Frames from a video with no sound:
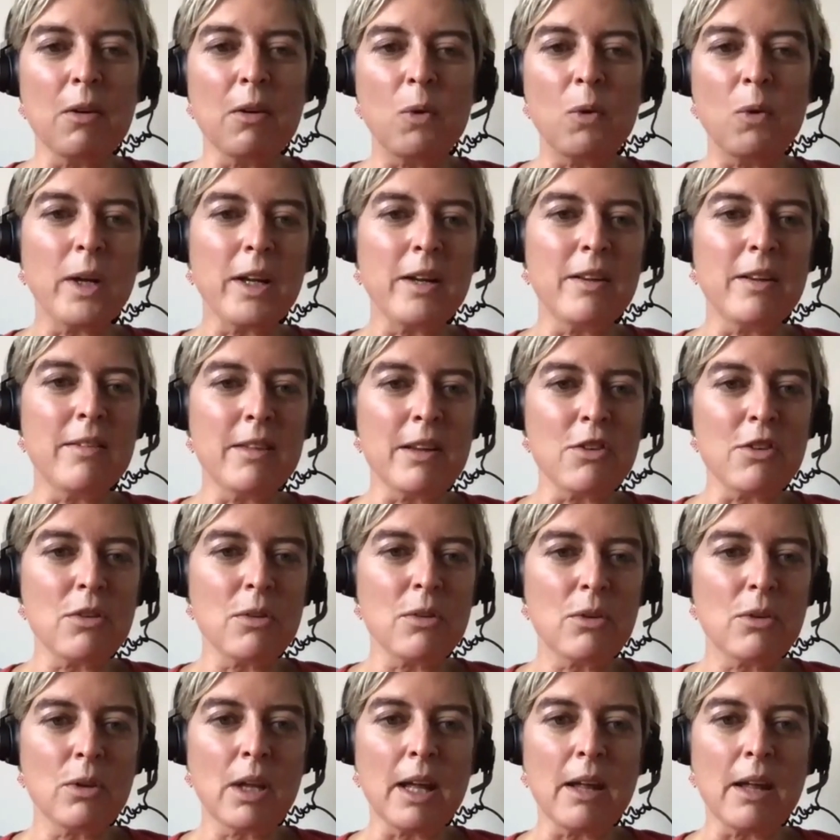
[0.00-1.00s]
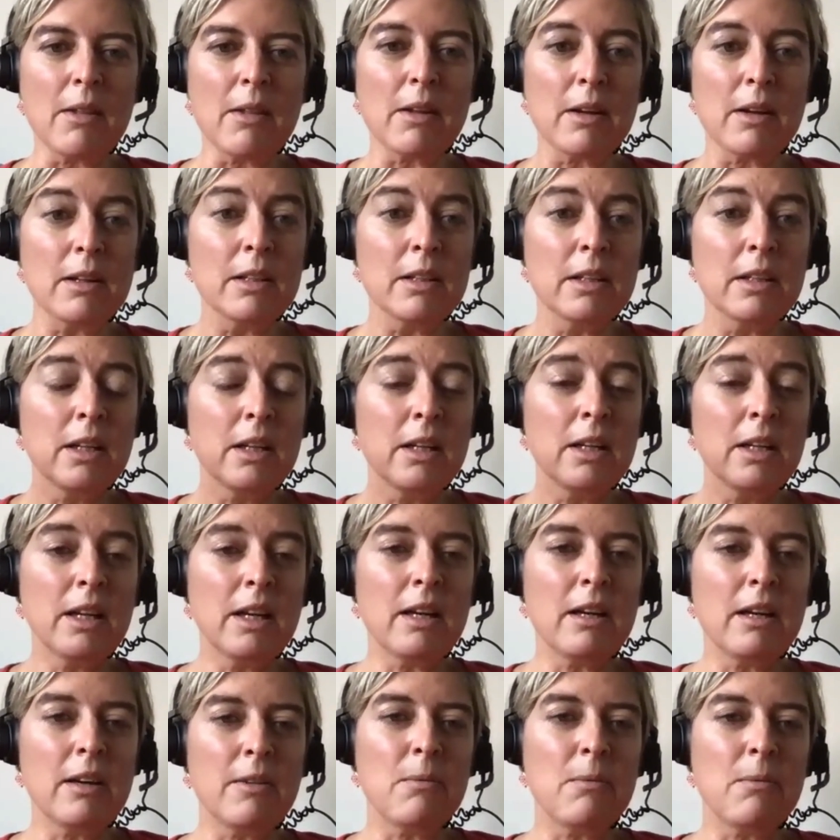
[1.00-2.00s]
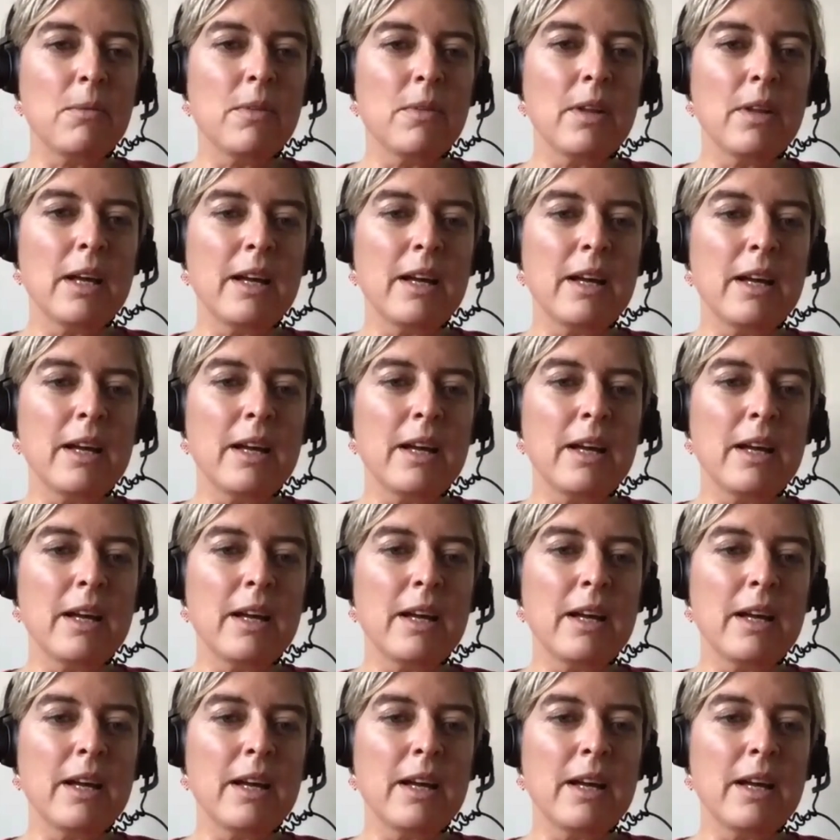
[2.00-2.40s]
an organization together, and